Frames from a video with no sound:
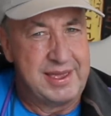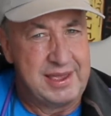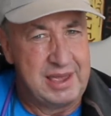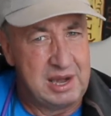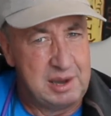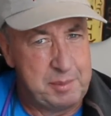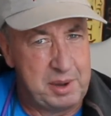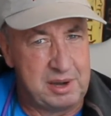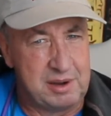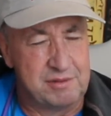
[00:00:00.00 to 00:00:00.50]

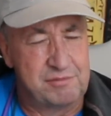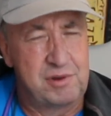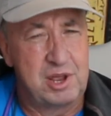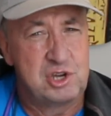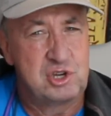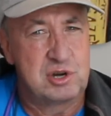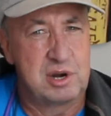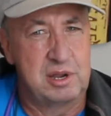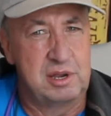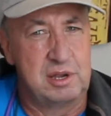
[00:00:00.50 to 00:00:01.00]
itty-bitty
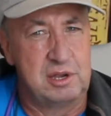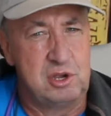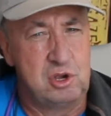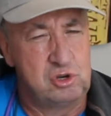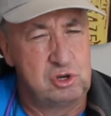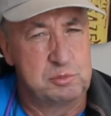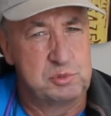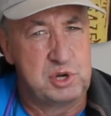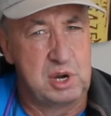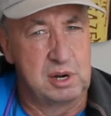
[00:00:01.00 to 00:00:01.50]
fledgling
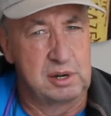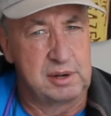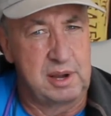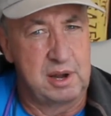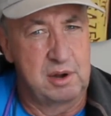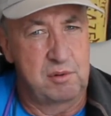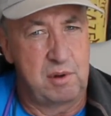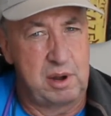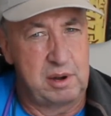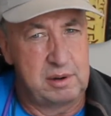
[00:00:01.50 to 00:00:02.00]
YouTube channel,
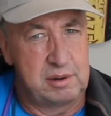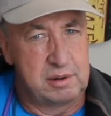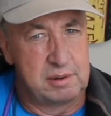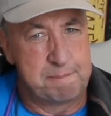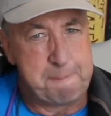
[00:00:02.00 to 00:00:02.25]
Dan Gryder.